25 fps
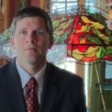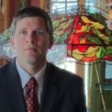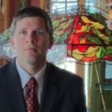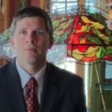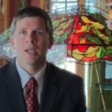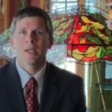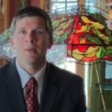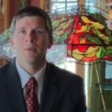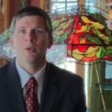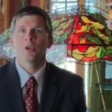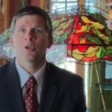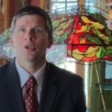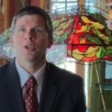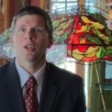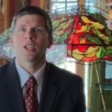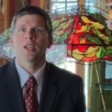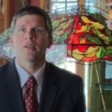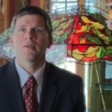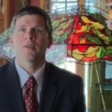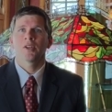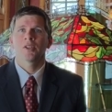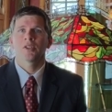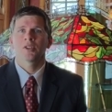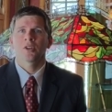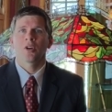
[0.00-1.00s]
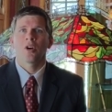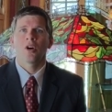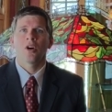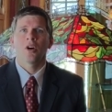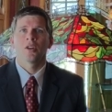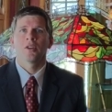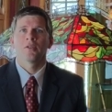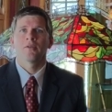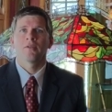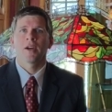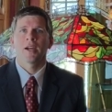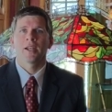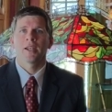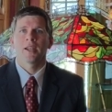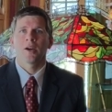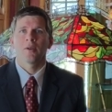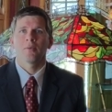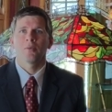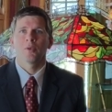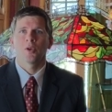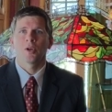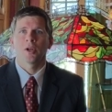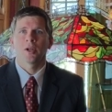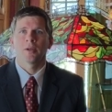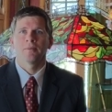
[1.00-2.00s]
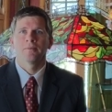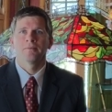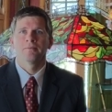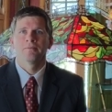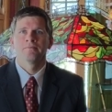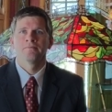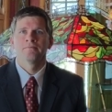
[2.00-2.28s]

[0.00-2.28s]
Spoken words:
Maybe you should give us a call to find out more.